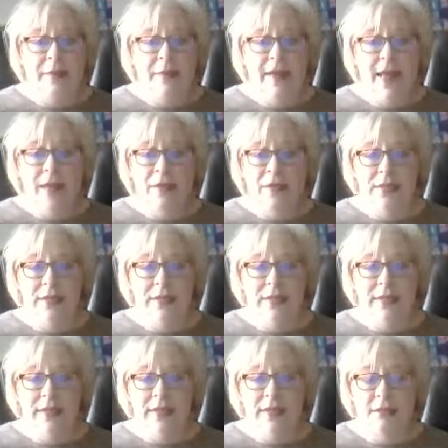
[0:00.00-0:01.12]
in the house in
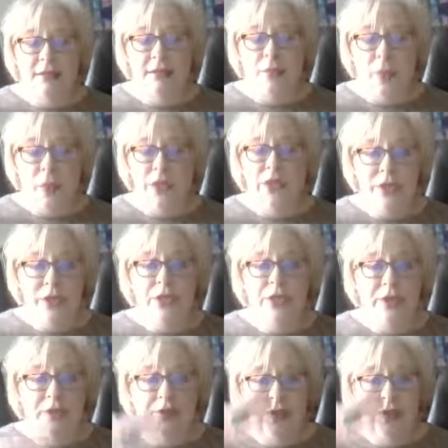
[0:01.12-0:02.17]
the winter too.